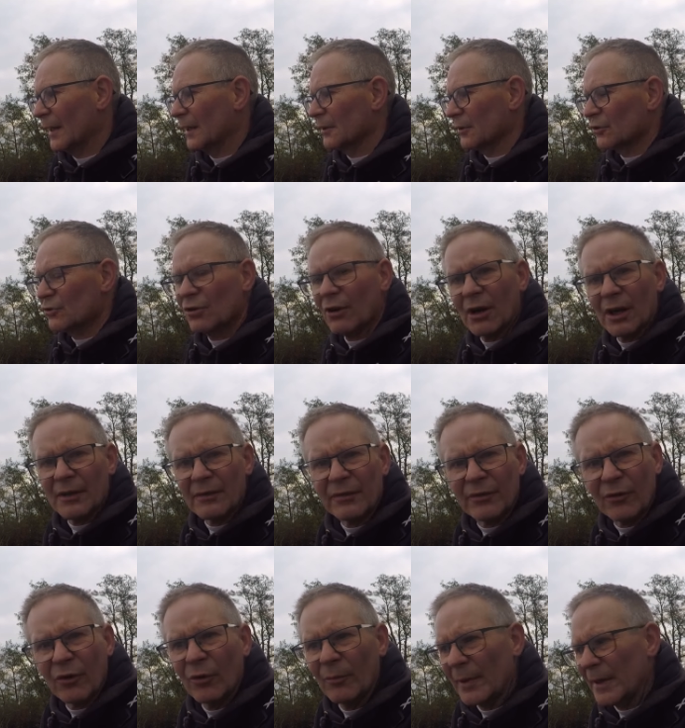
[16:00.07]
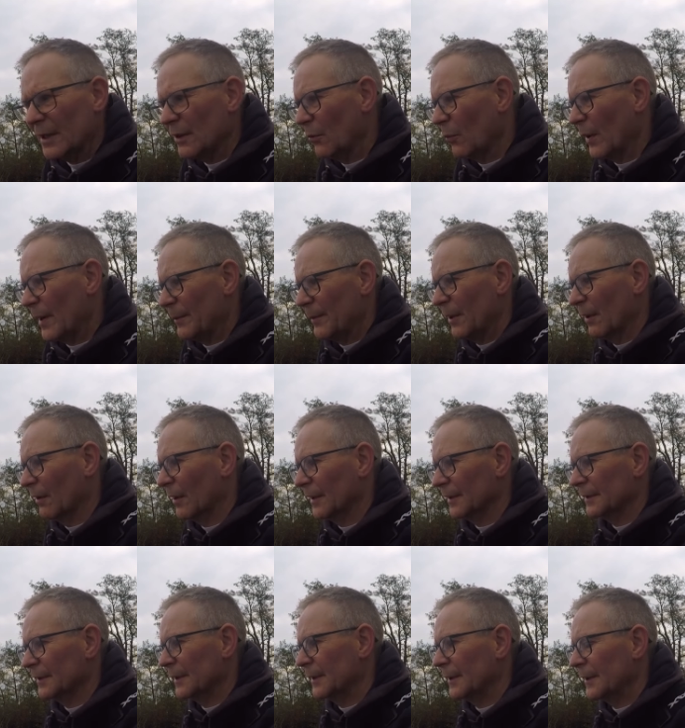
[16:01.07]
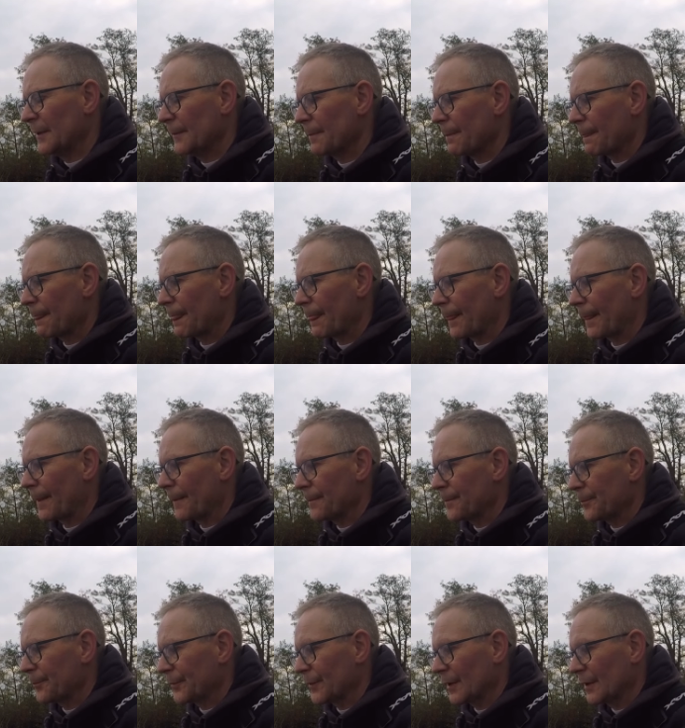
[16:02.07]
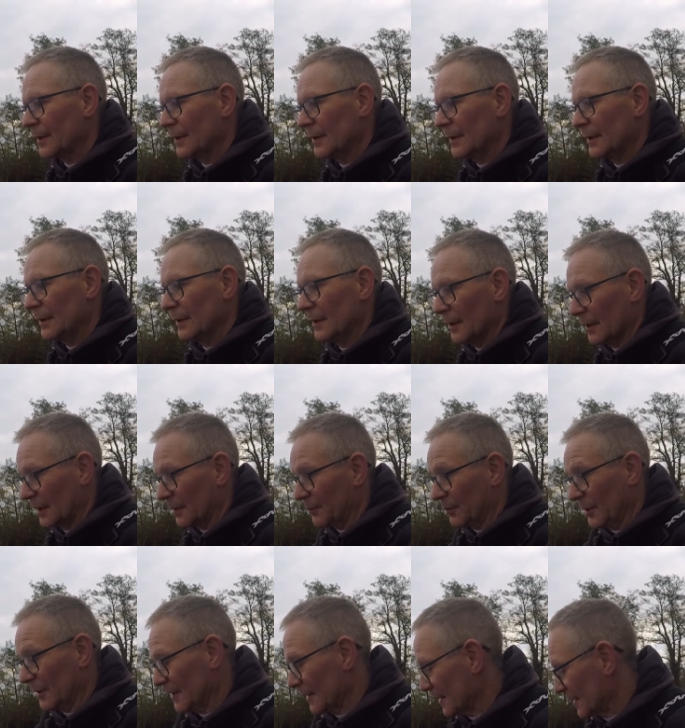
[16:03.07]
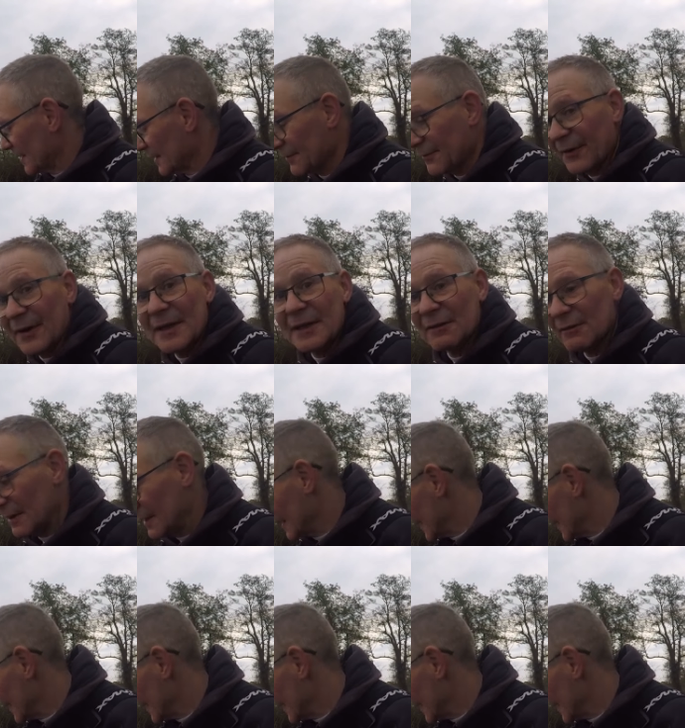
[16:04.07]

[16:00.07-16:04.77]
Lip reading: going to try the 4 metre whip line. I'm going to bring this feeder in